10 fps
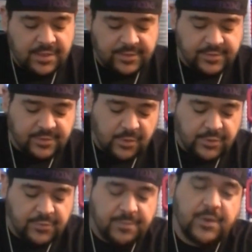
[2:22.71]
This is
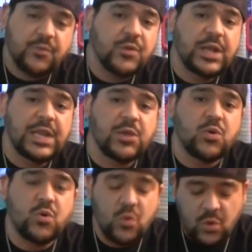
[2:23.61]
going to be really
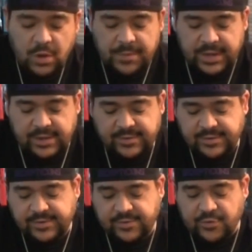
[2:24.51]
cool
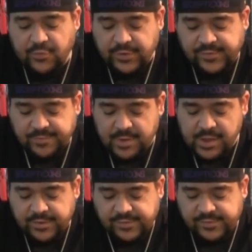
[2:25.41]
because it's
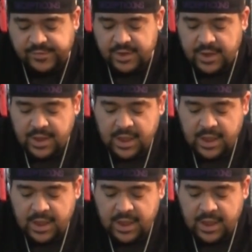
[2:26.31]
Christmas.